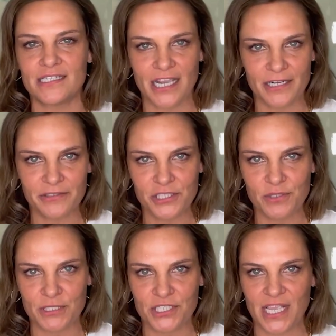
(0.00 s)
entirely too
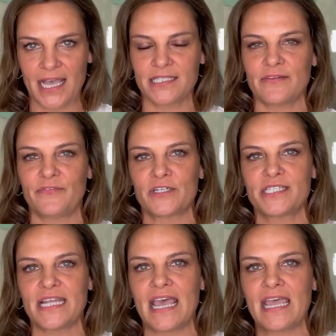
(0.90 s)
much gas the
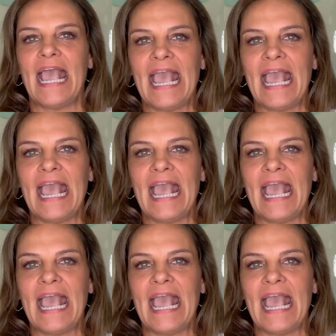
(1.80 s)
first day,